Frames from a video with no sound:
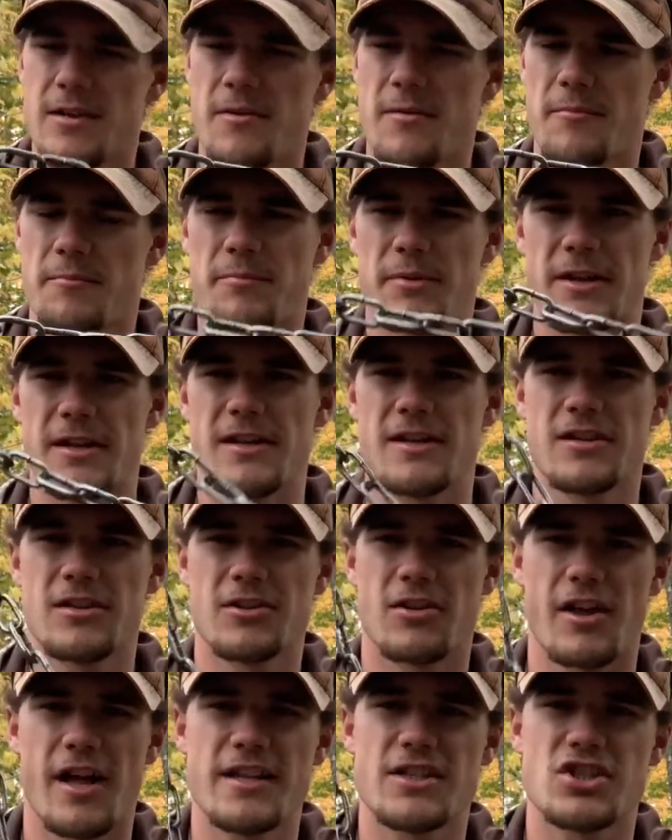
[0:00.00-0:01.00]
But, you know,
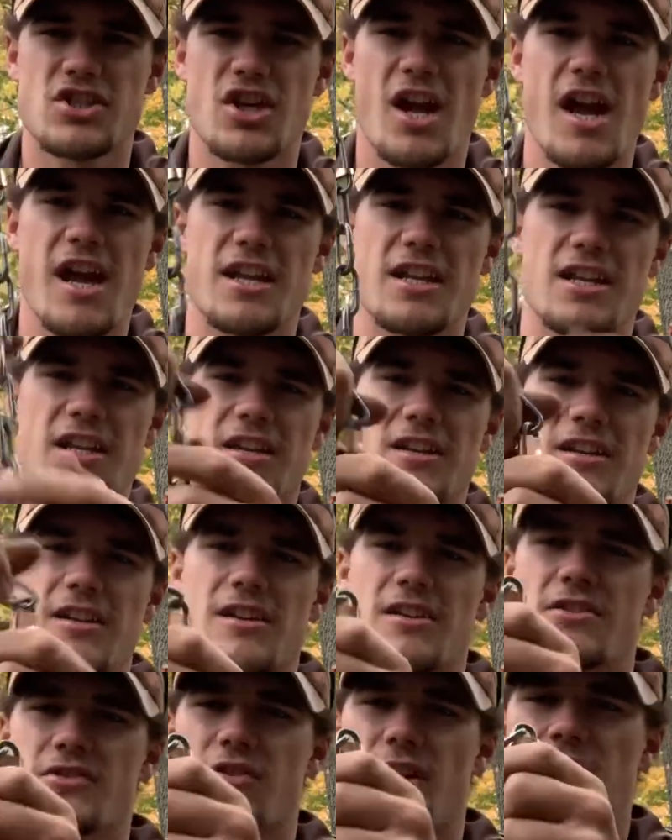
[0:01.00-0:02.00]
that's shiny,
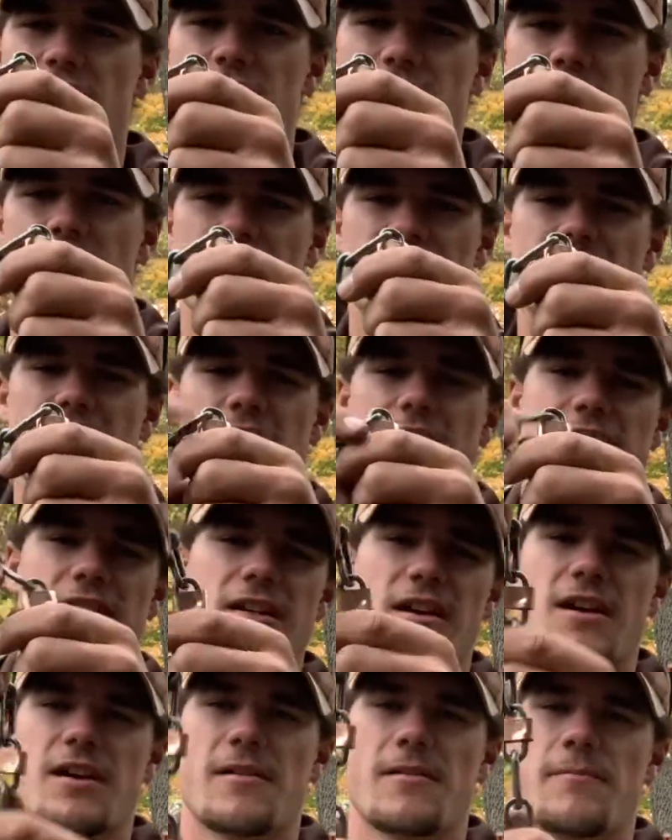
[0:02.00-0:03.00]
so I don't want
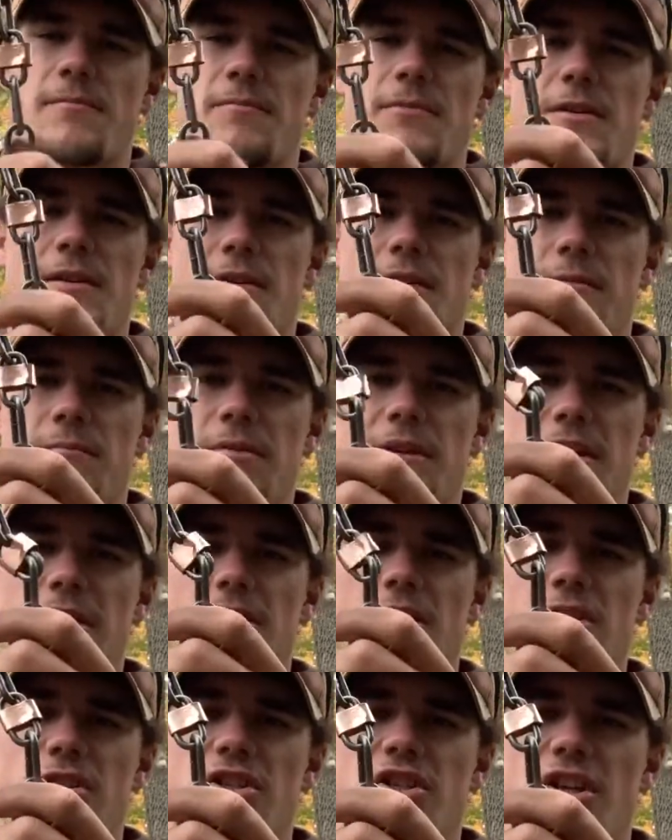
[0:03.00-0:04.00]
that being
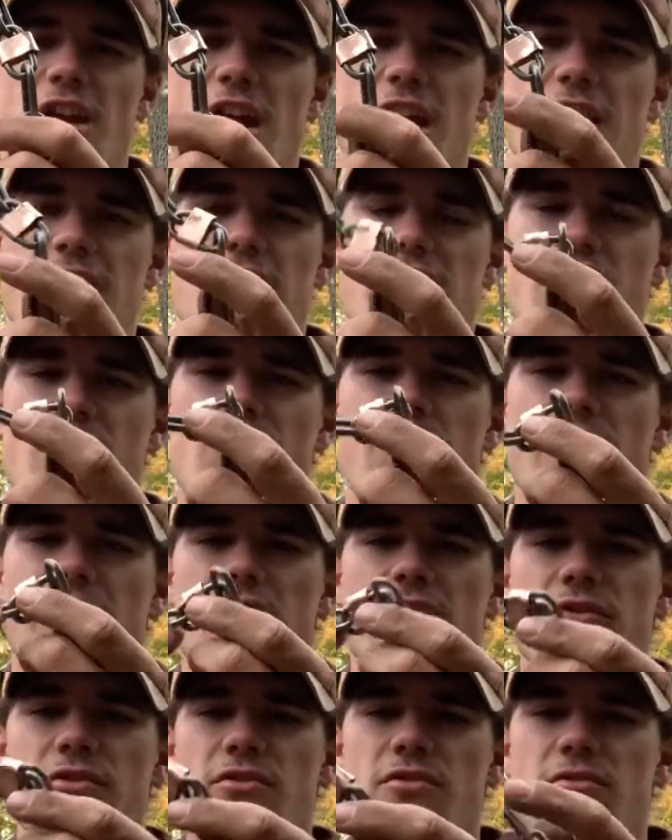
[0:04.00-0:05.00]
all shiny. So what I'll
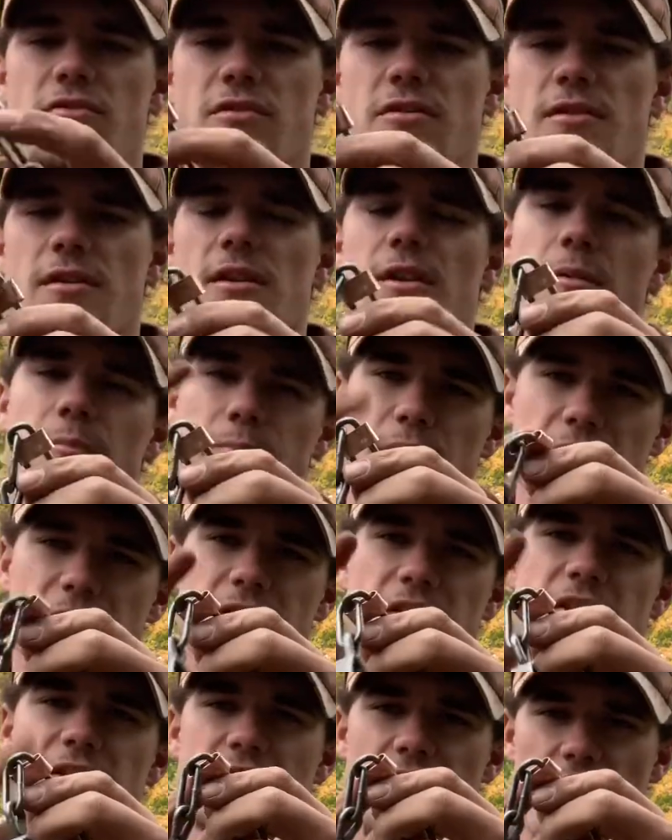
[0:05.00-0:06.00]
do, put
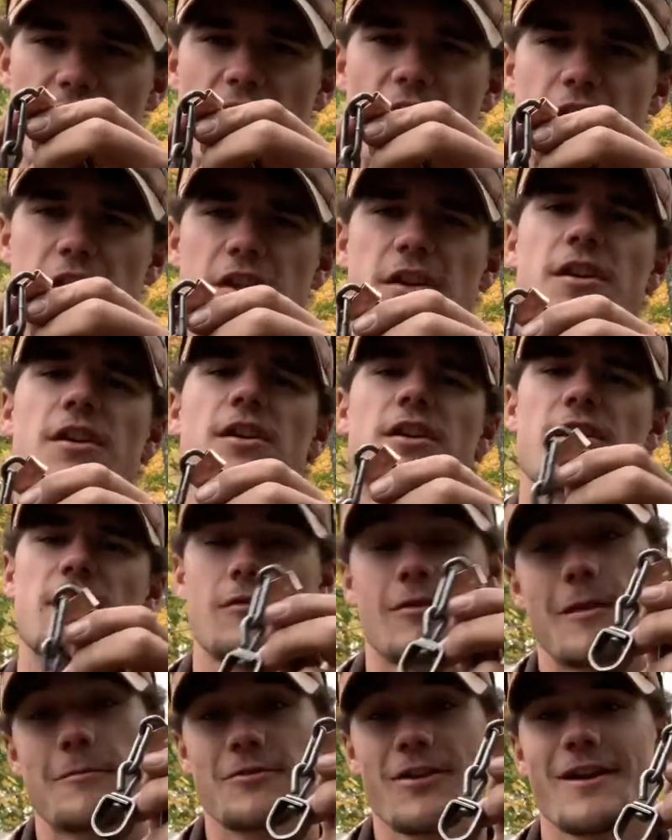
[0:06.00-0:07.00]
this on, what
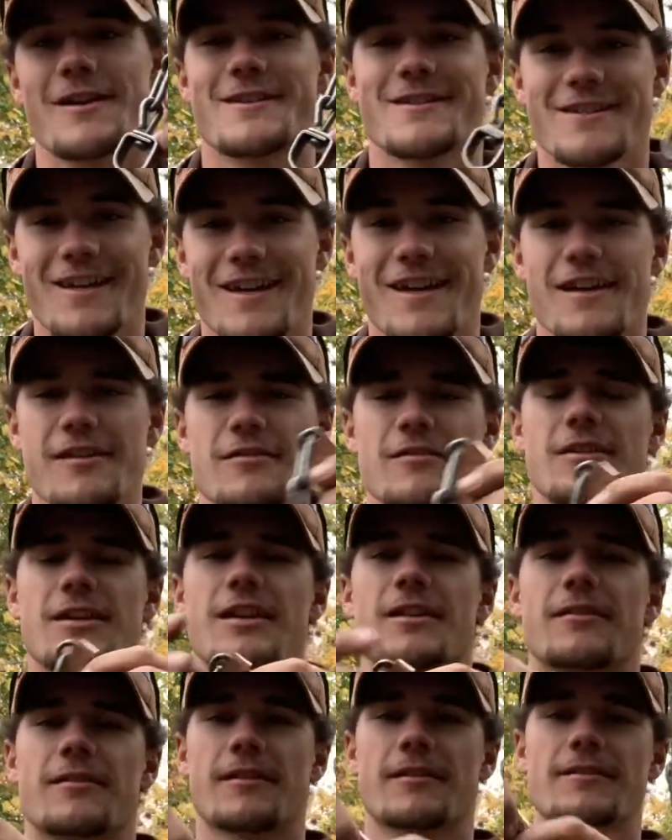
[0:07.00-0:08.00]
I'm trying to say,
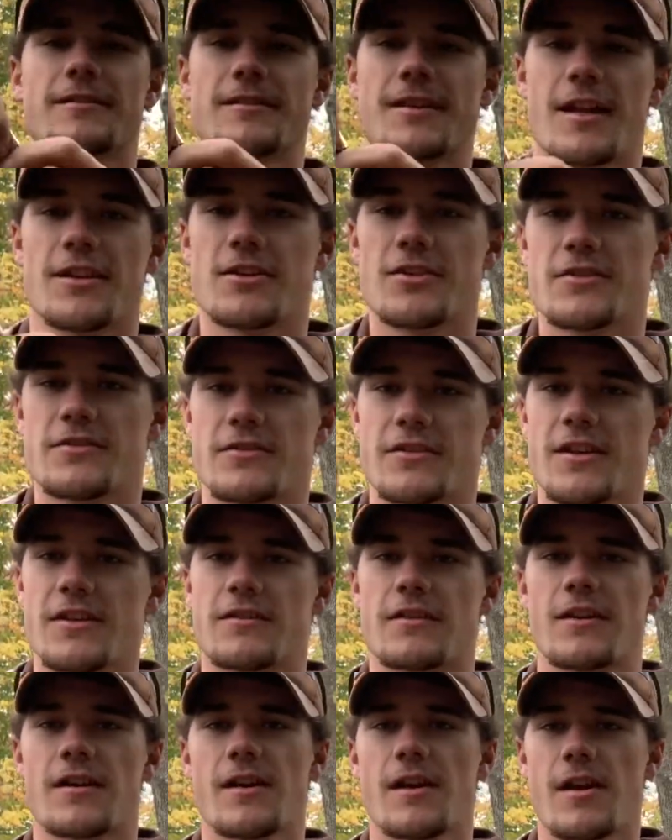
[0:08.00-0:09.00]
getting like 10 years to get
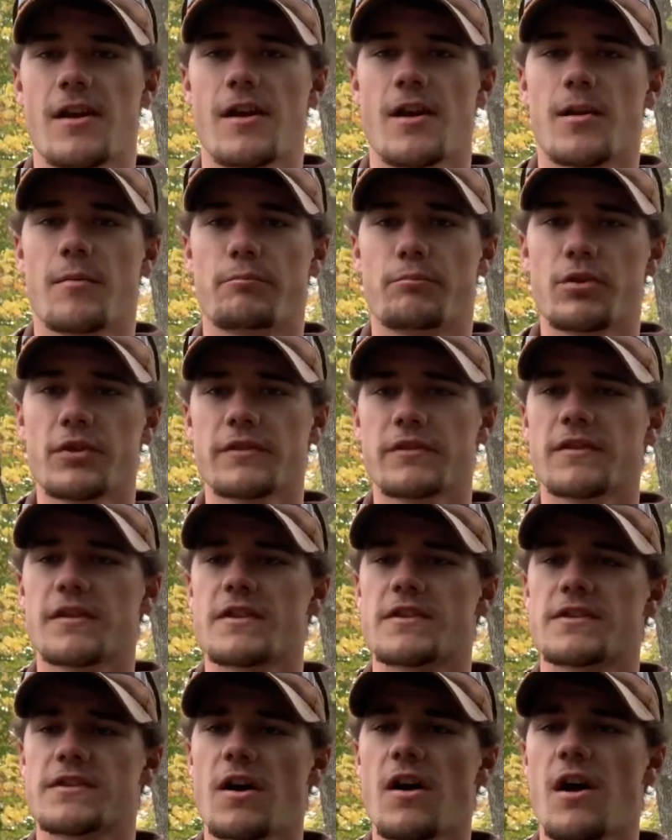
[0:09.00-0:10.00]
there, put
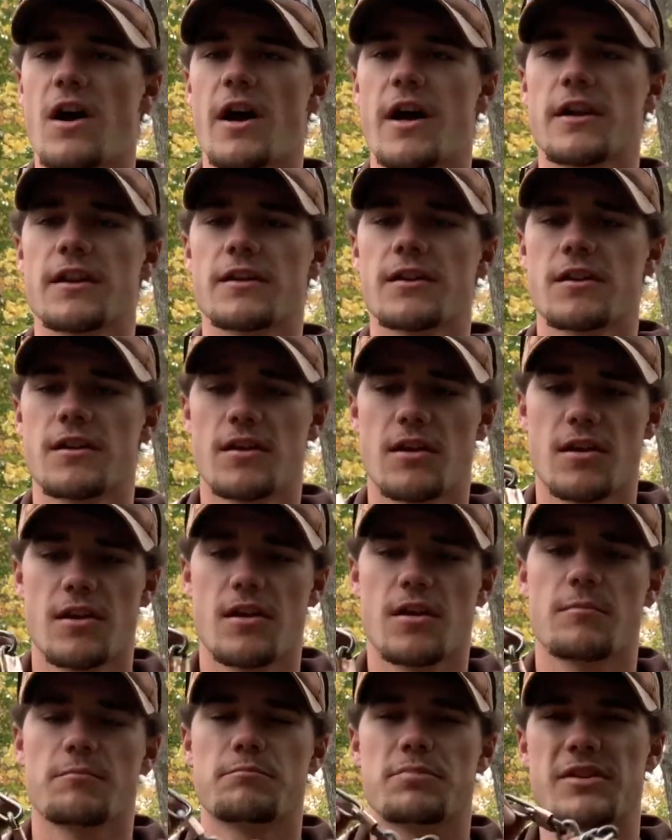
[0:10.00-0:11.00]
this on
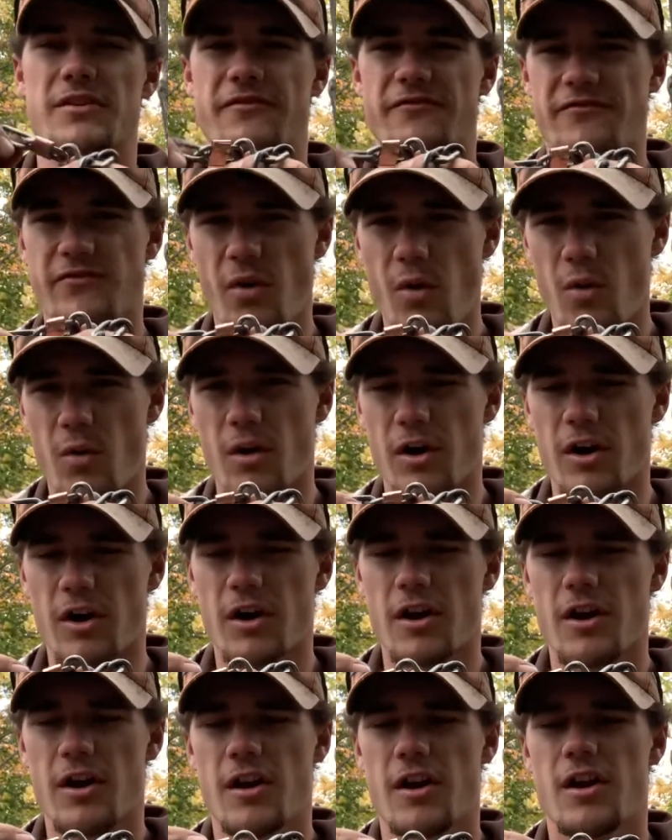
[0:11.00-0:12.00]
before
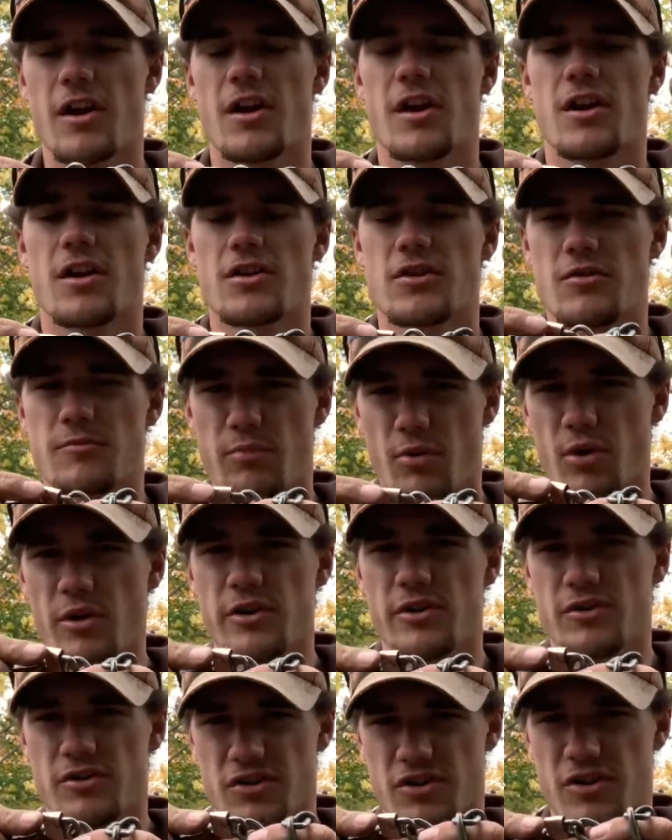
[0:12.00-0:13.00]
you boil
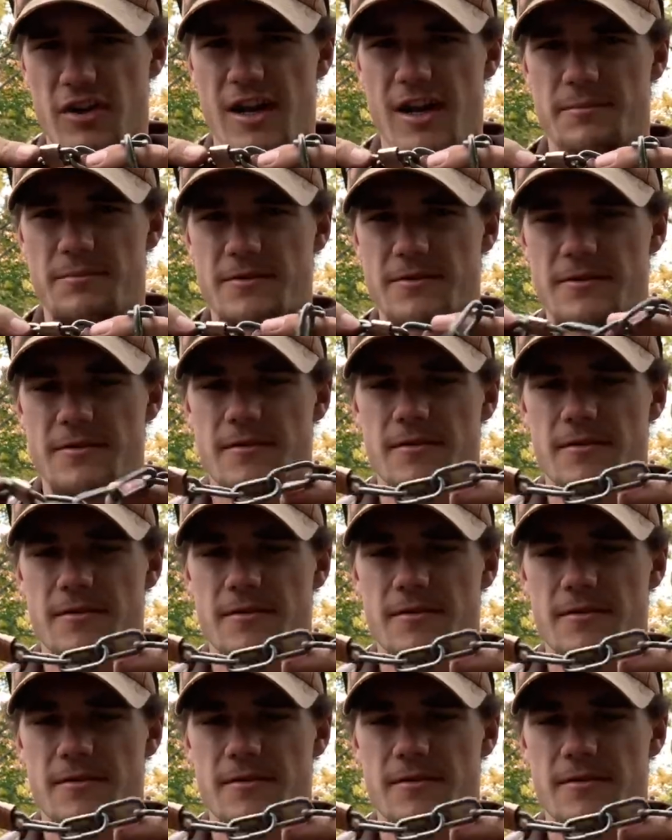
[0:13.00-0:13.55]
your traps.